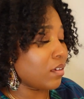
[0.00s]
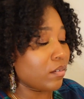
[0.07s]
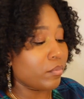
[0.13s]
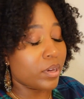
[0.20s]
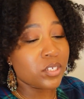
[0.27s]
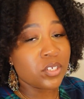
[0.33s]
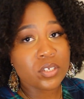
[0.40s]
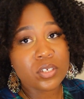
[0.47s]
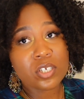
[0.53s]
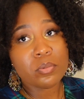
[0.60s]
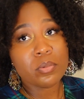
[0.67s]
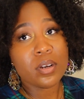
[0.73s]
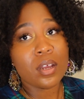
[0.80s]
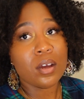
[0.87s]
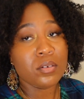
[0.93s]
My
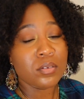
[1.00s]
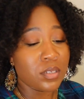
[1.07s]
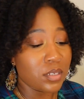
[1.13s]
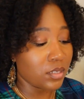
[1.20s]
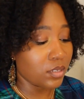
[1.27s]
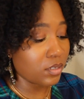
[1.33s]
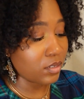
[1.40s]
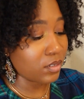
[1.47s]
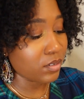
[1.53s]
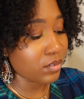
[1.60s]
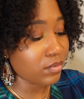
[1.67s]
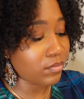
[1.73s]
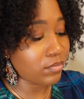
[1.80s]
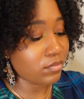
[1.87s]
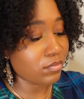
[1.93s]
gingerbread house
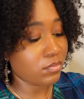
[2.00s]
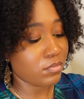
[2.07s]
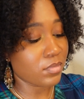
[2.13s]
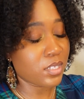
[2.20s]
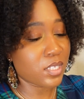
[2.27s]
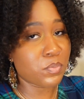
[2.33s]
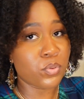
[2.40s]
is